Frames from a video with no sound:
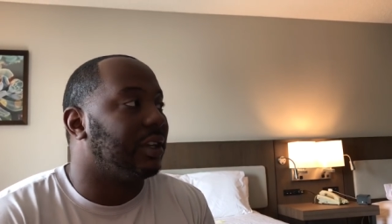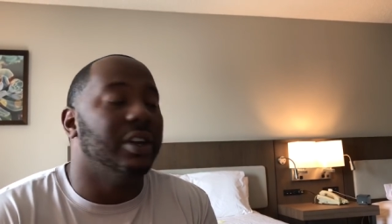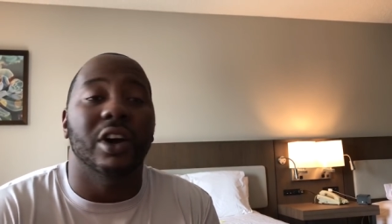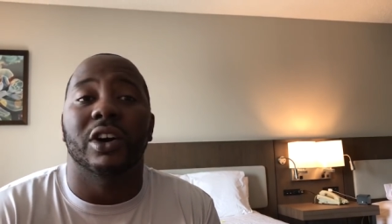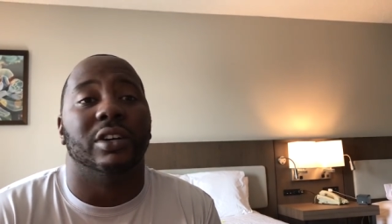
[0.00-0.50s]

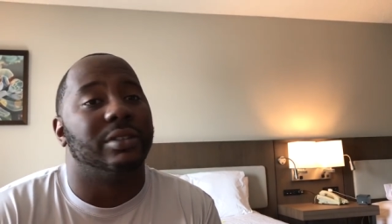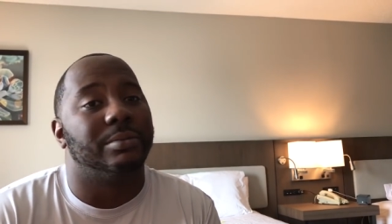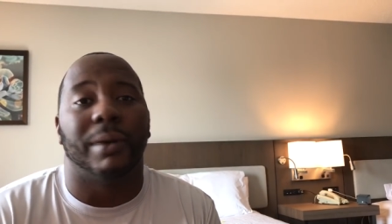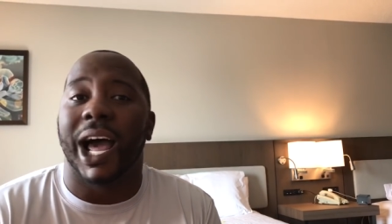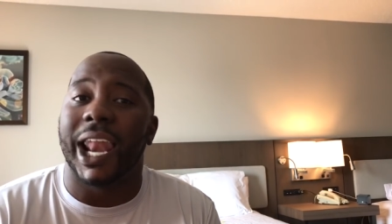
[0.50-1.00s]
No,
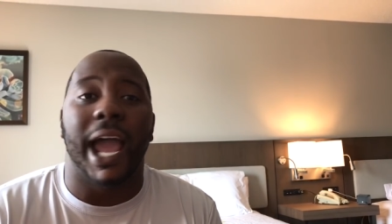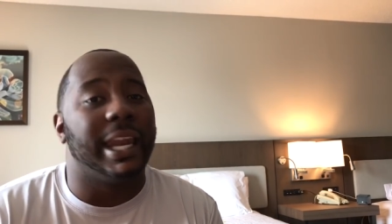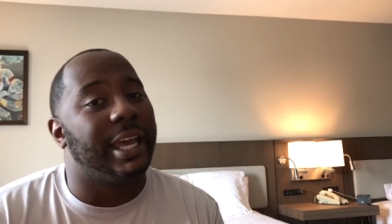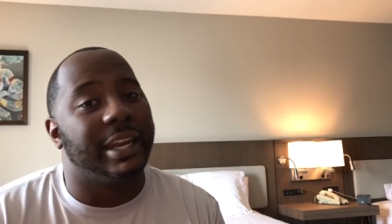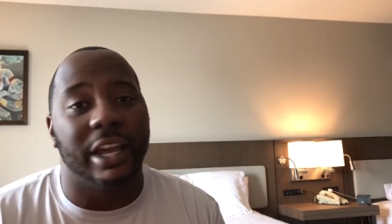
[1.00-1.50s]
but I like
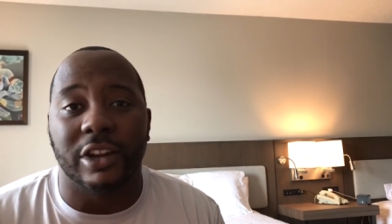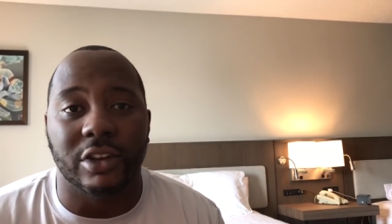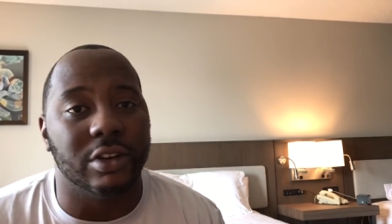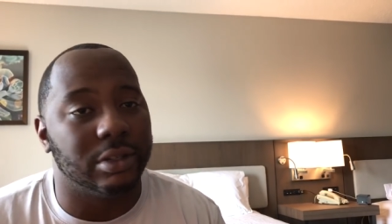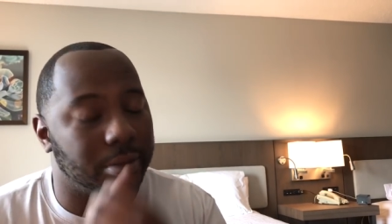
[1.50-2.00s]
that, Then
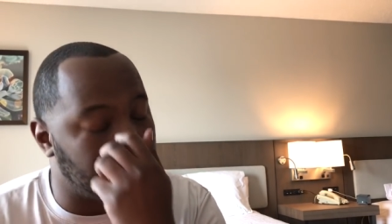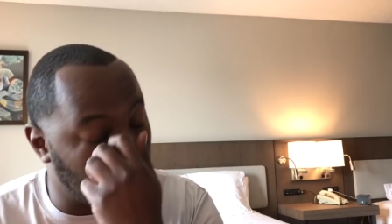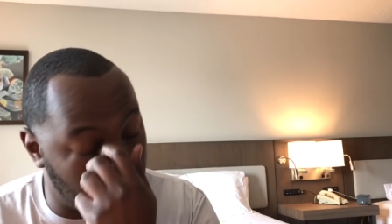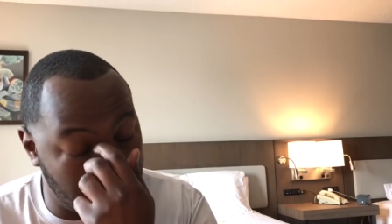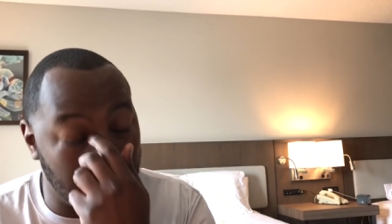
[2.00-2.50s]
Nukk.
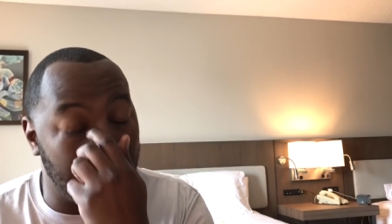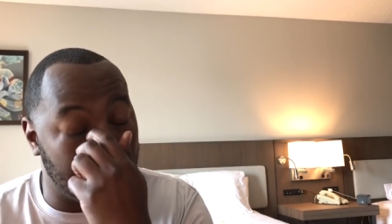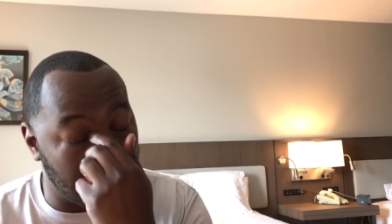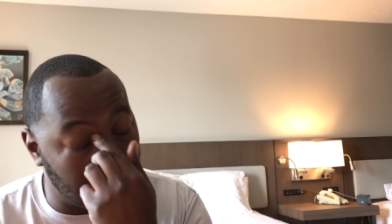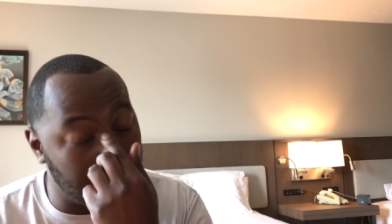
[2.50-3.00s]
Well, you,
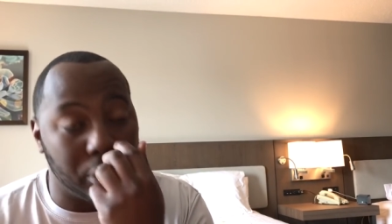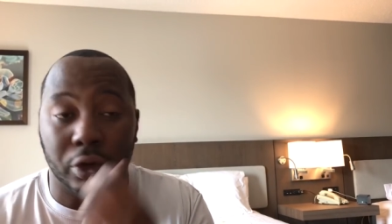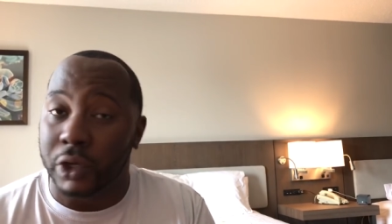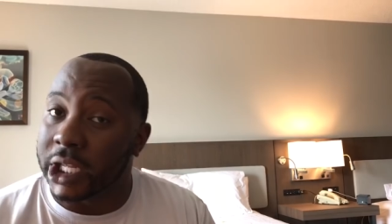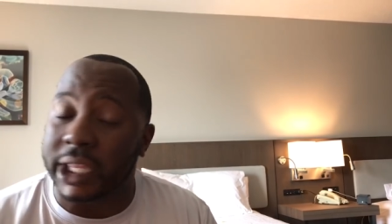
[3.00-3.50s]
hey, you
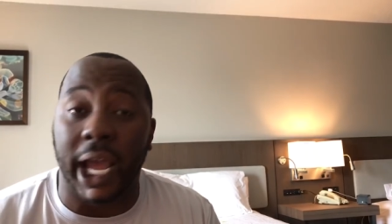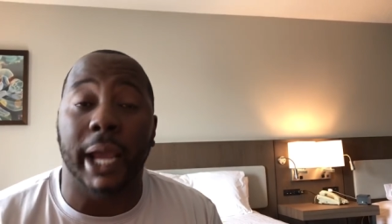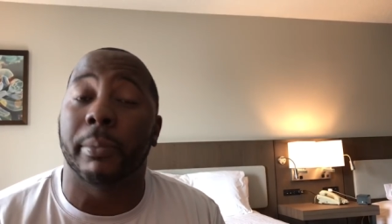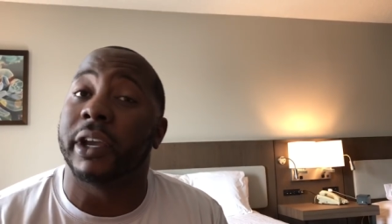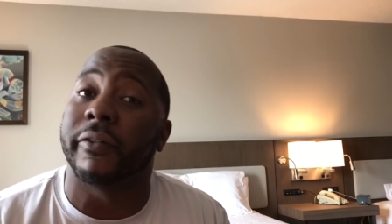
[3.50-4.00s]
doing your
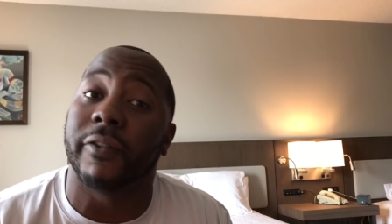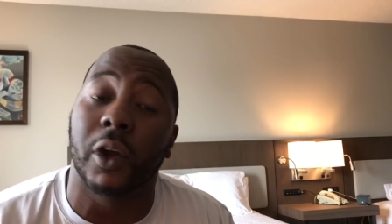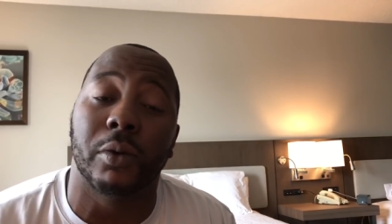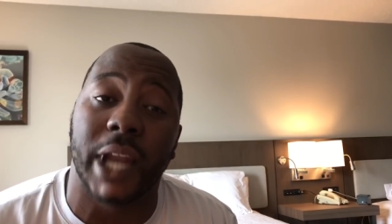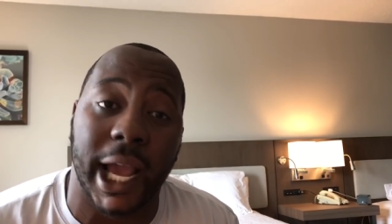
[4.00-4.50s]
thing, but your
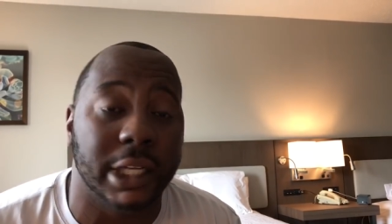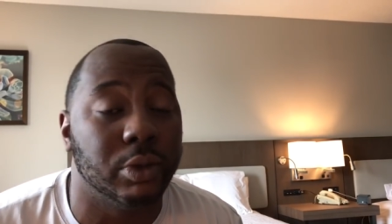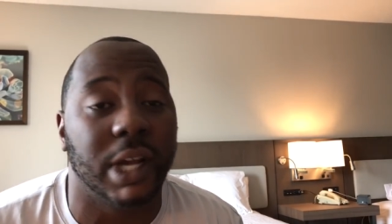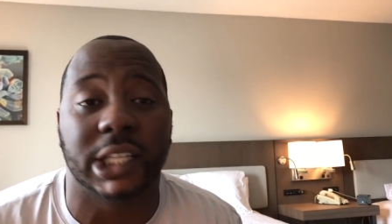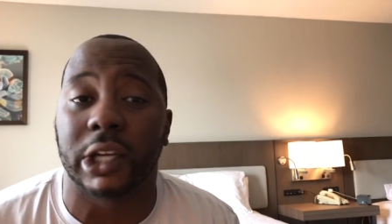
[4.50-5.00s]
flow nice.
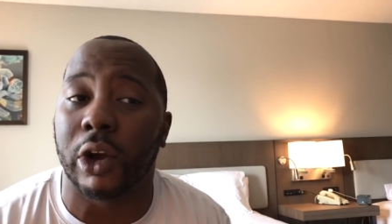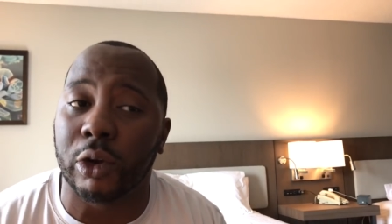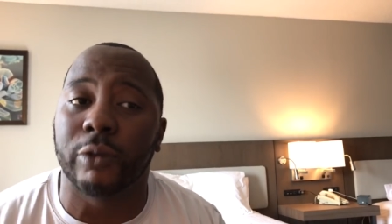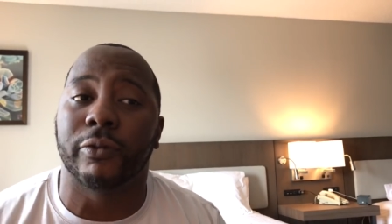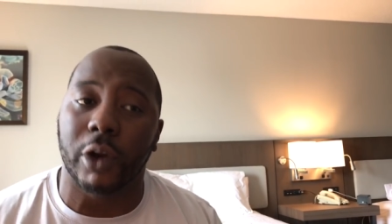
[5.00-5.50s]
You got your
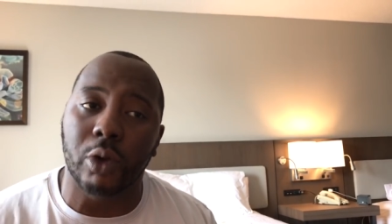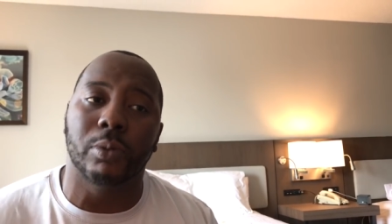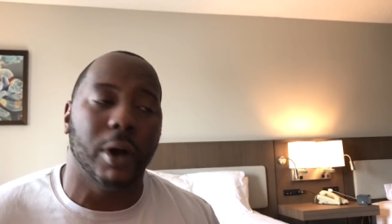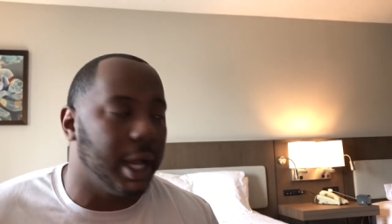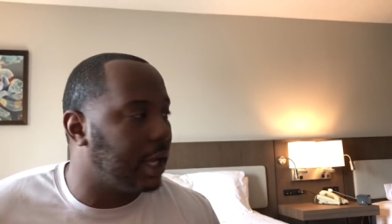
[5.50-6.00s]
own flow,
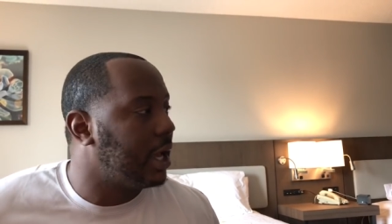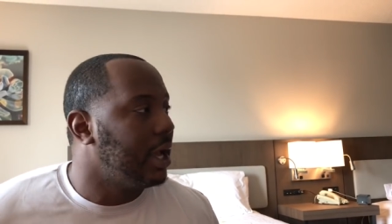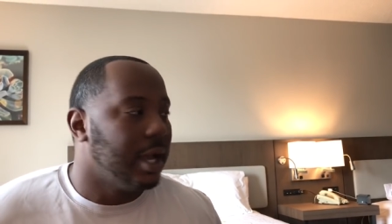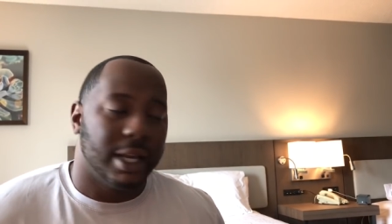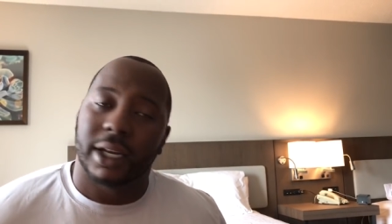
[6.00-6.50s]
boy.
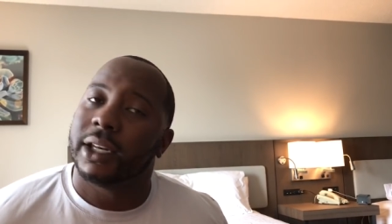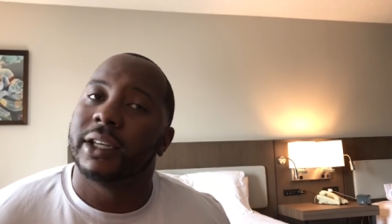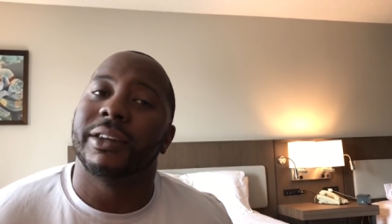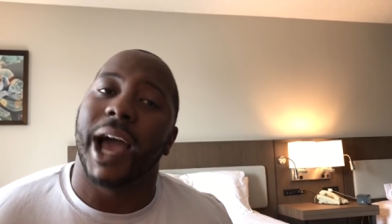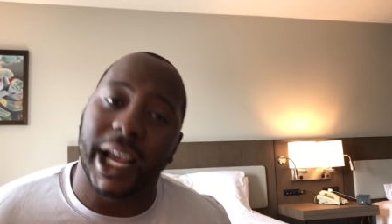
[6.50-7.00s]

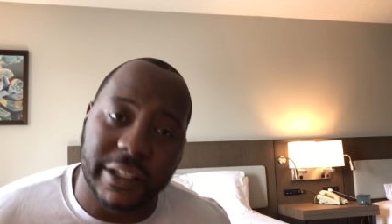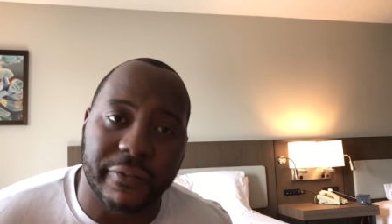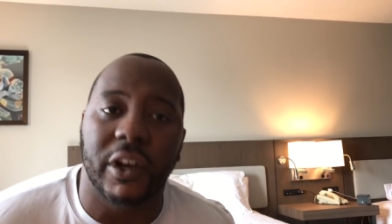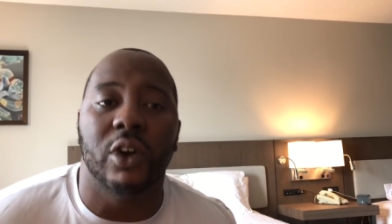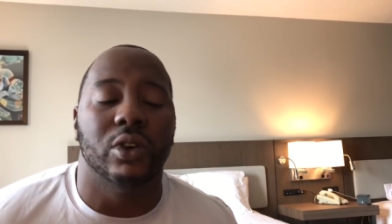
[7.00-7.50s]
Nice
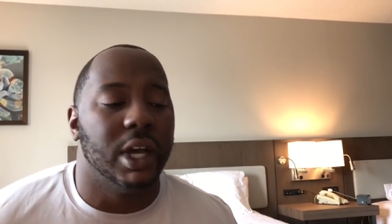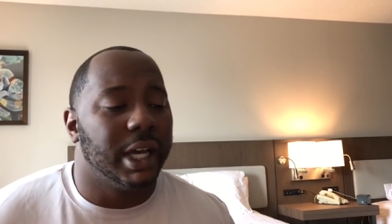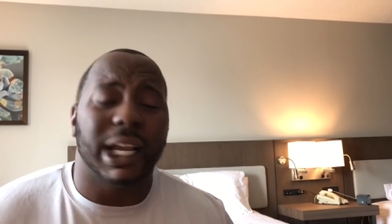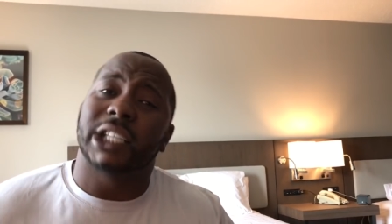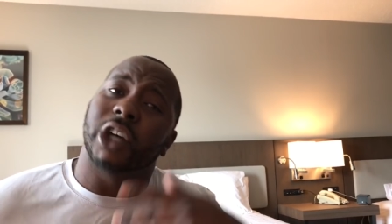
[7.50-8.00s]
flow.
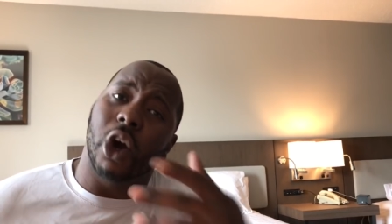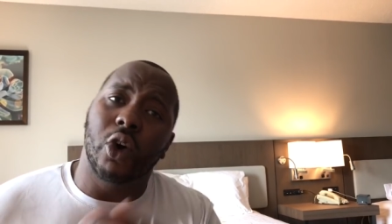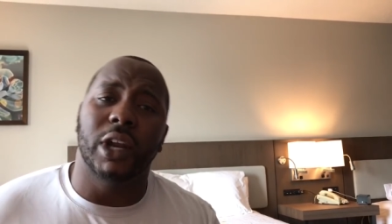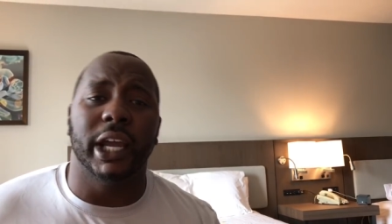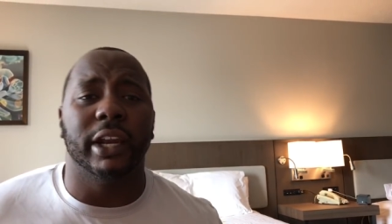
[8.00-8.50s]
Got your
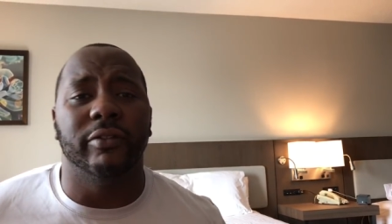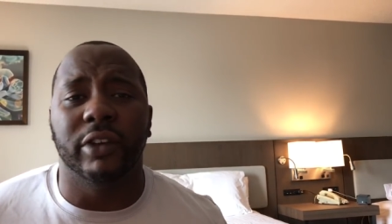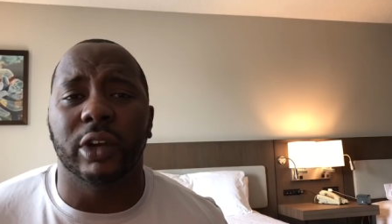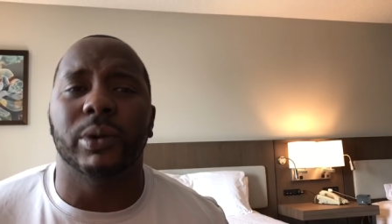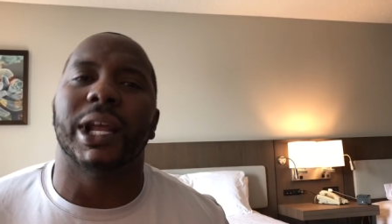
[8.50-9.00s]
old lady in the
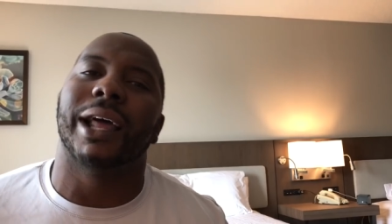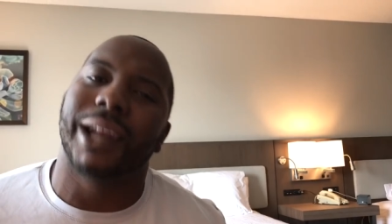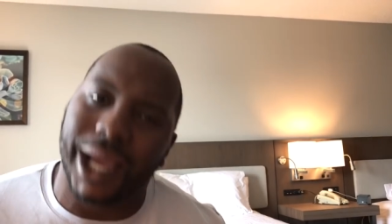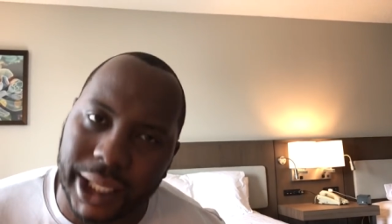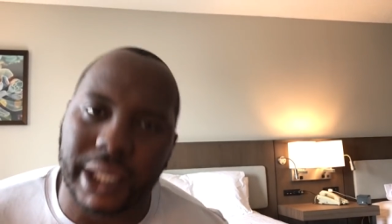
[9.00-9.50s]
video. With, I
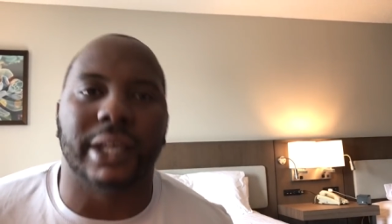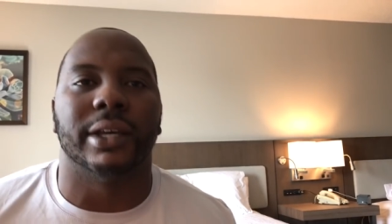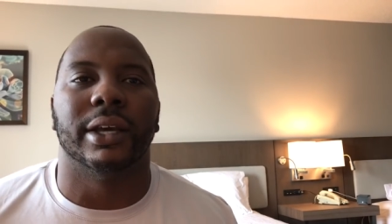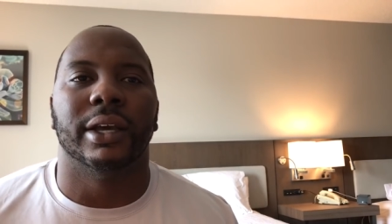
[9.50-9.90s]
like it.